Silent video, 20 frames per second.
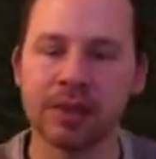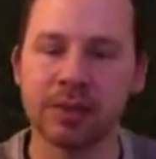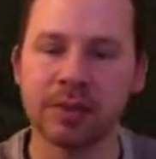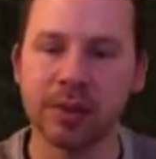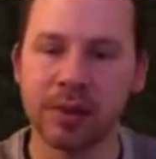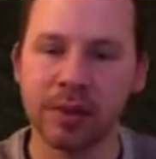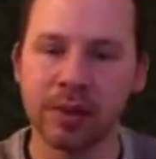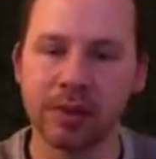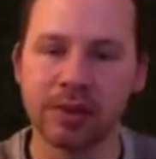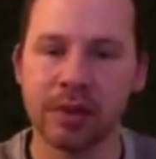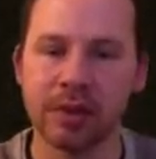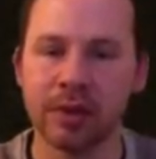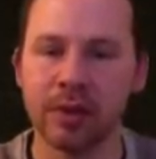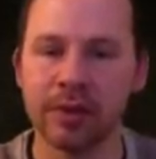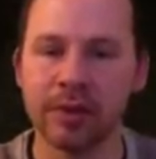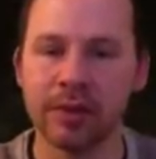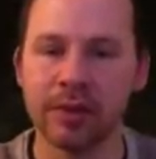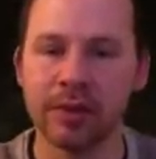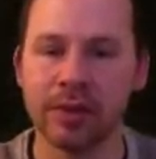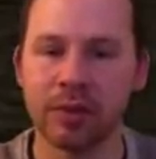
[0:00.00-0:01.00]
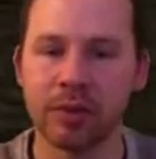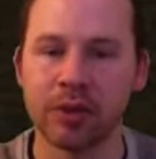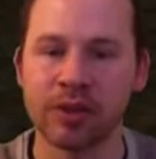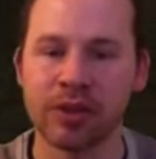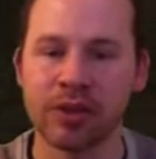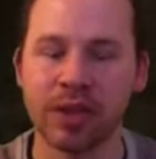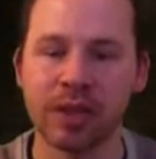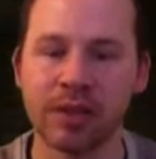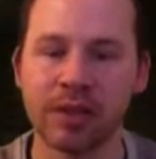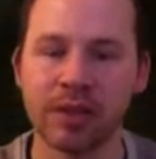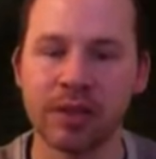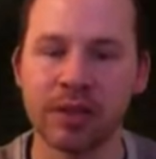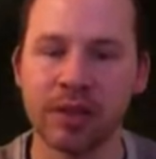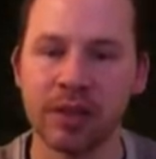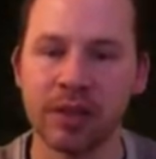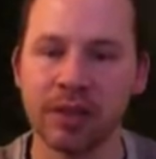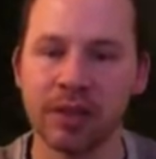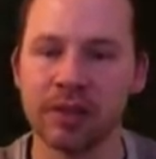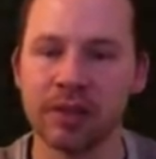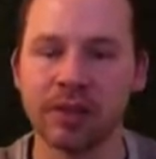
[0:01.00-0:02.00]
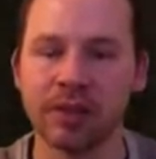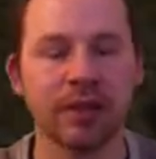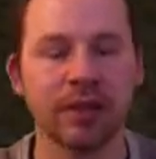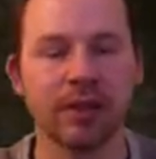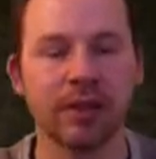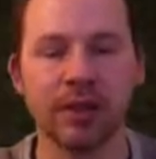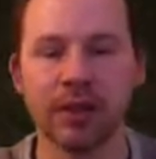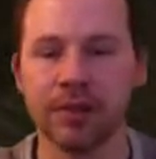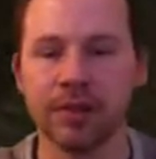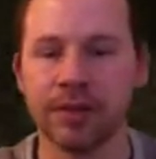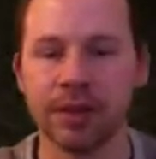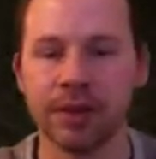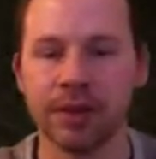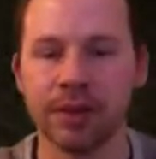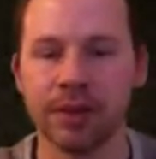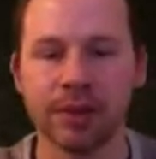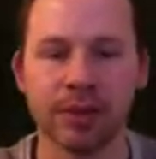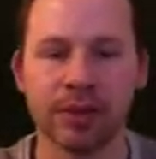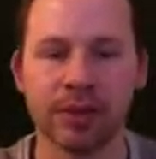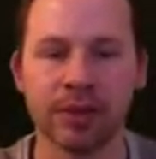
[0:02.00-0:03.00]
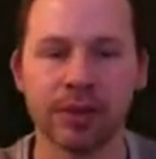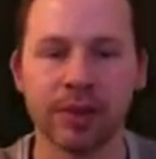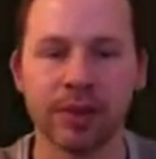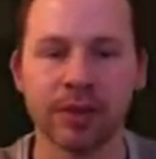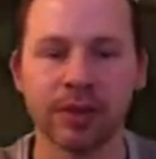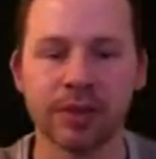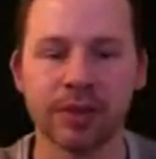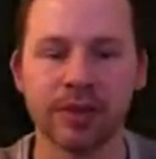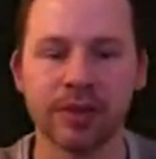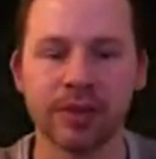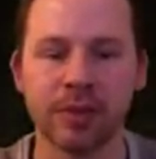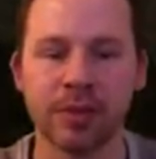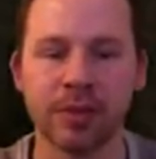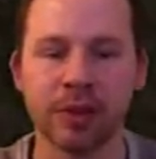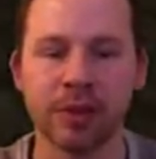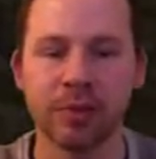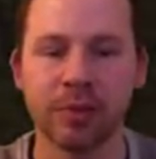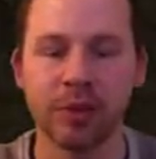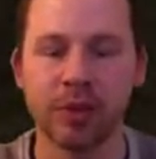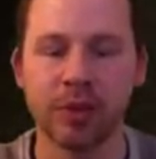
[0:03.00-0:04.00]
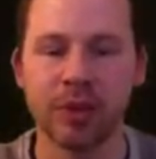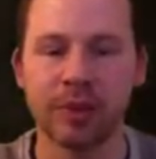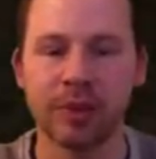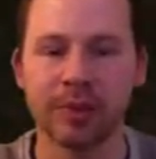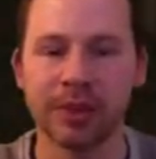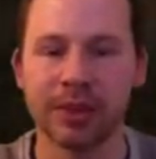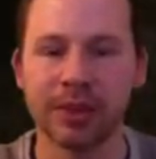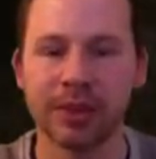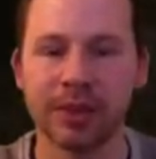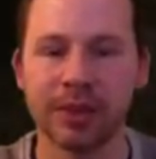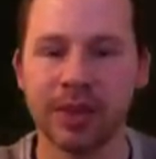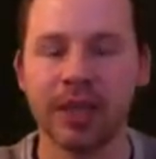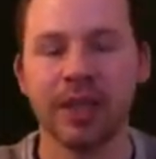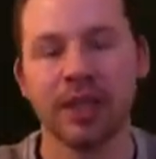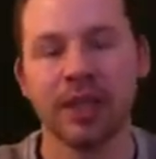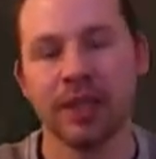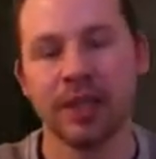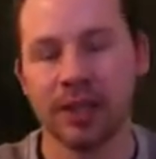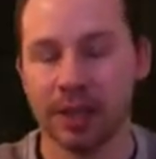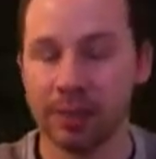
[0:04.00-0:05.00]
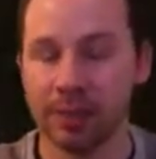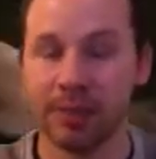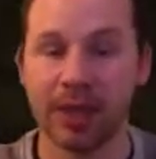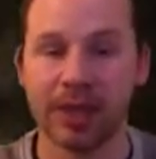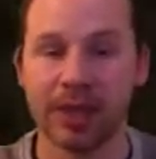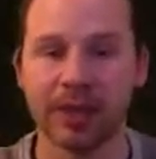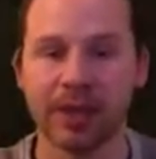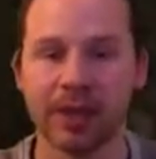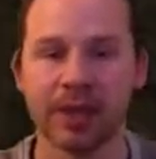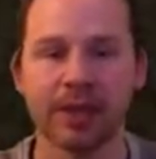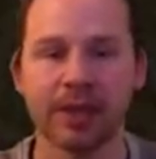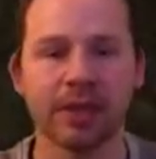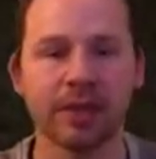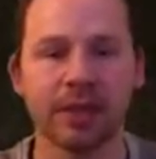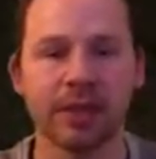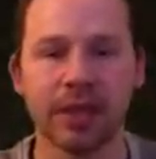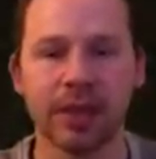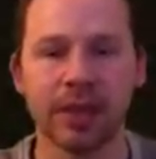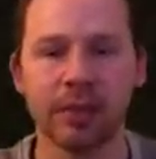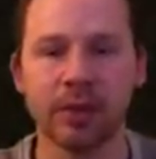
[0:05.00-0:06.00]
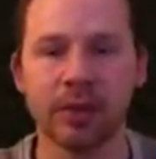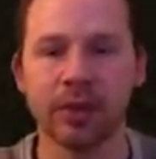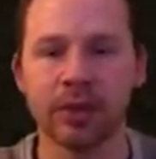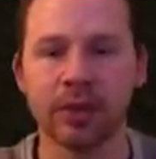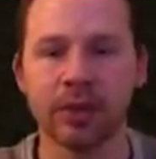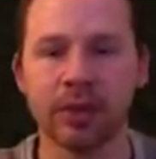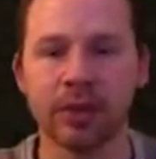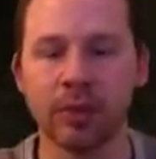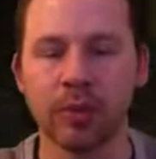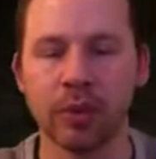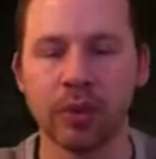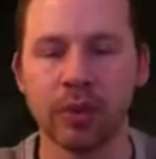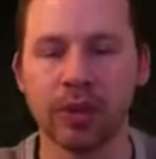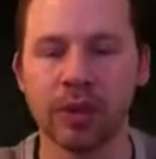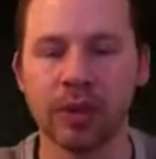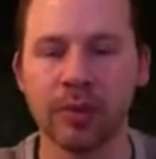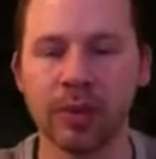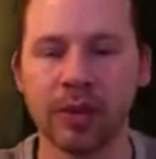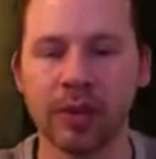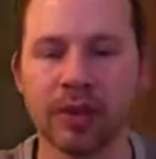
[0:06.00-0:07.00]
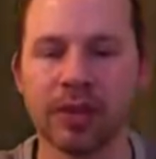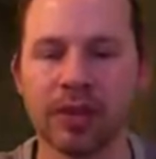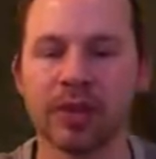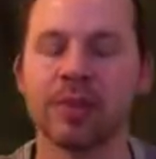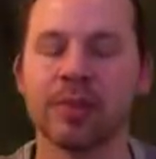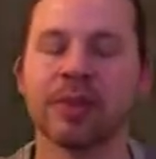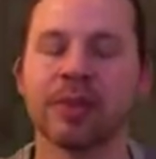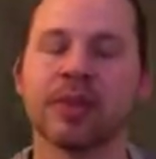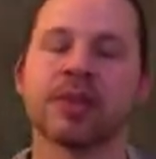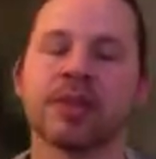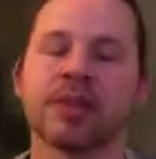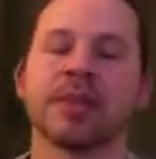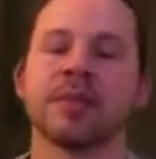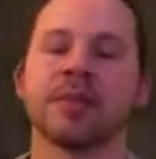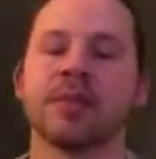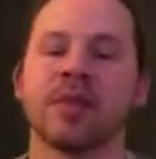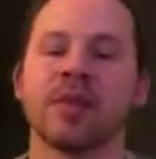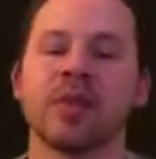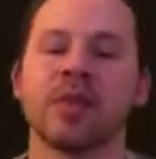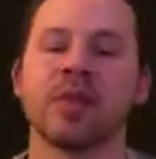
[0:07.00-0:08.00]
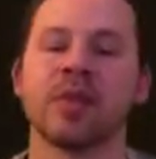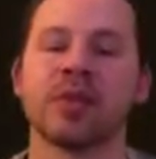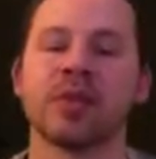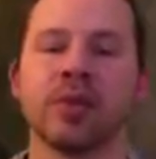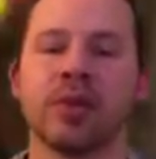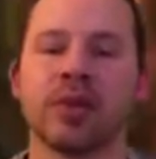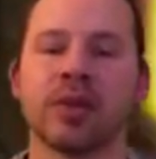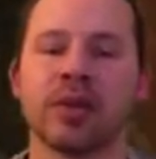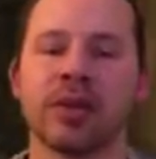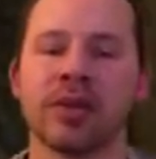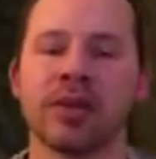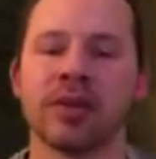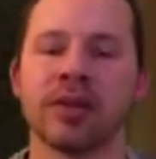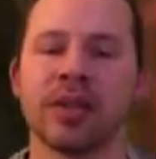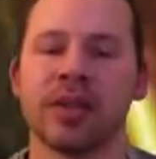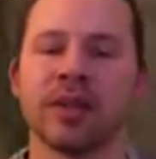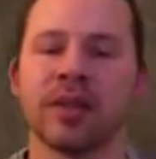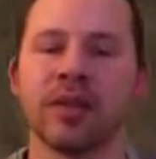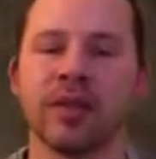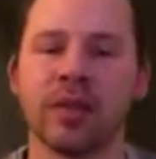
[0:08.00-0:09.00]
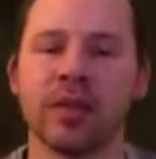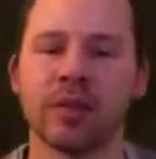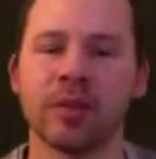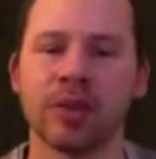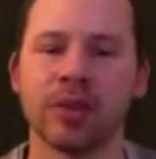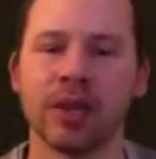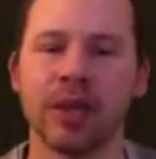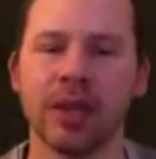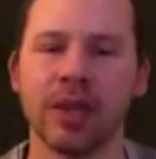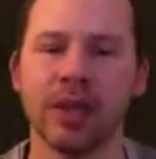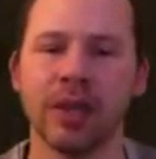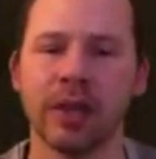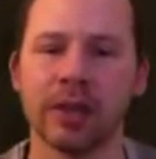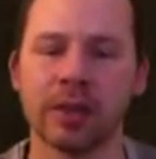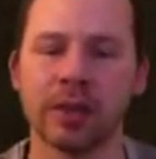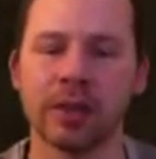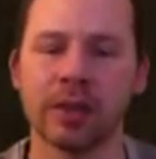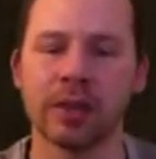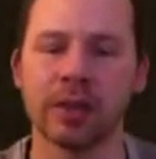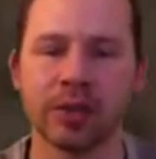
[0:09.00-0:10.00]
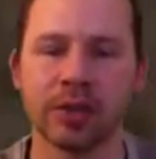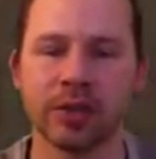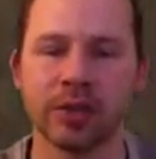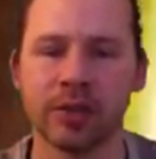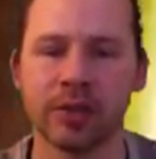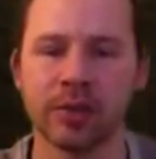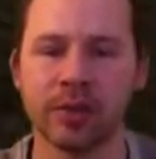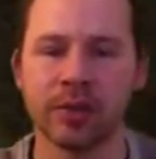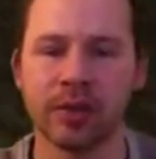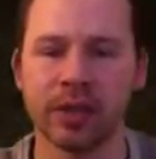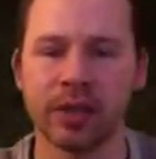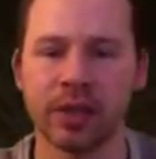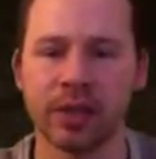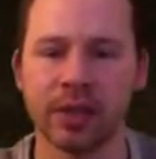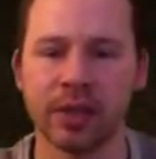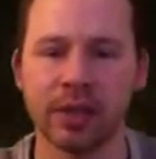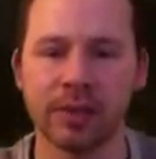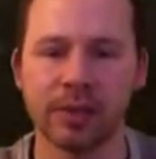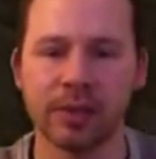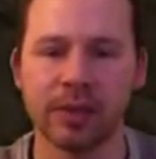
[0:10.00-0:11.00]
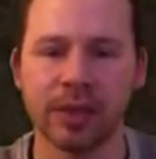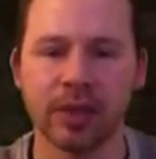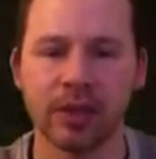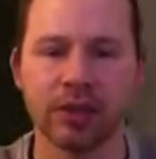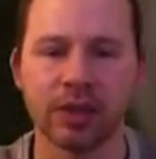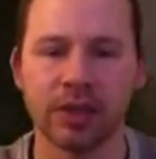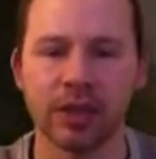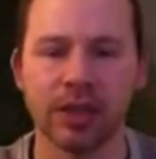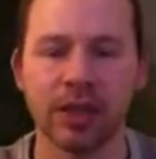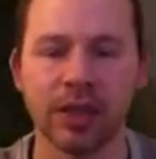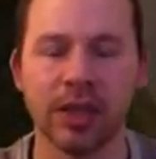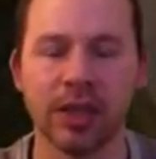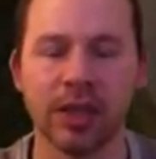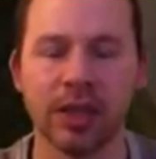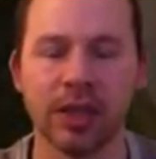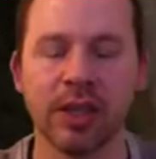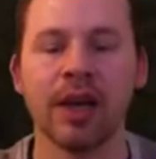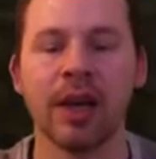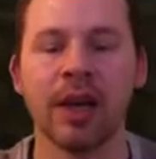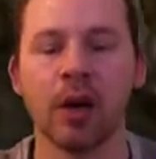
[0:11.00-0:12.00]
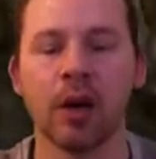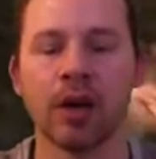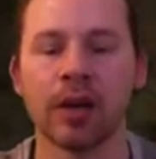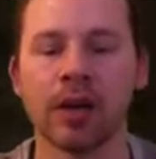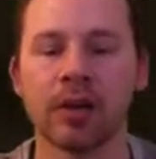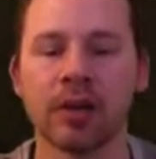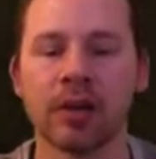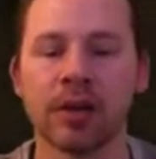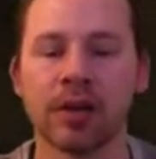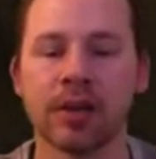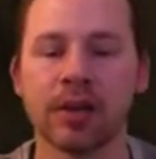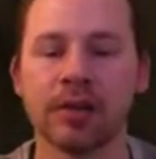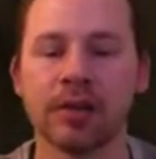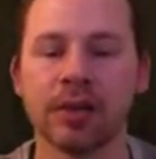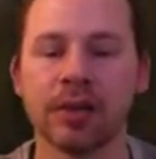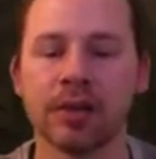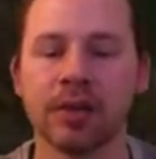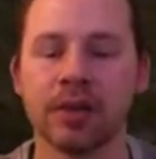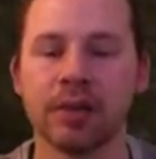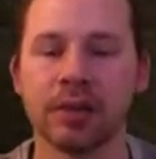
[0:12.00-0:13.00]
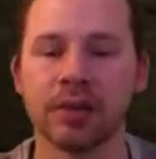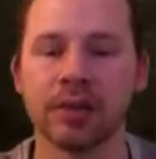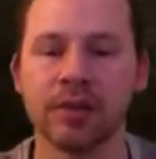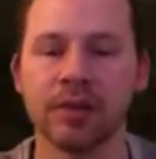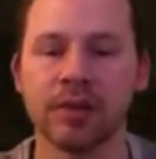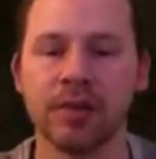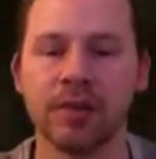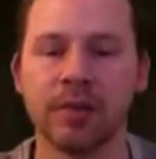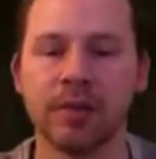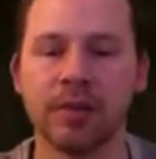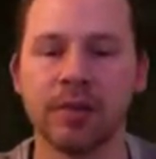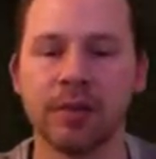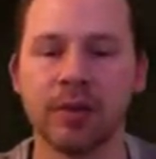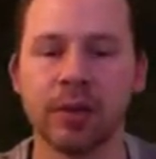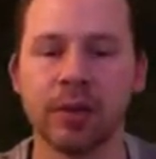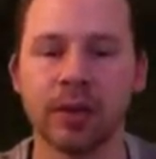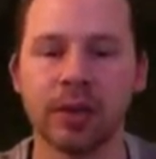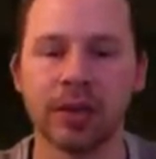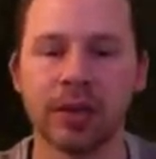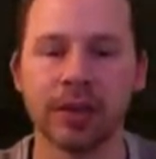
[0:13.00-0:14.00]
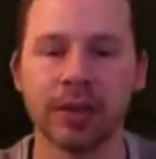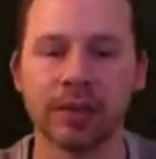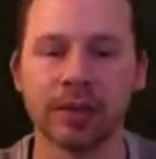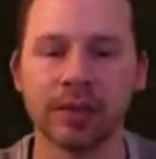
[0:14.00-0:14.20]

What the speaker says: because all of these were just entities, and you know that this would render so much more. But like back then, today we're not really worried about it. But it was important, and I fought pretty hard to make sure something like that was actually, all that connectivity was purely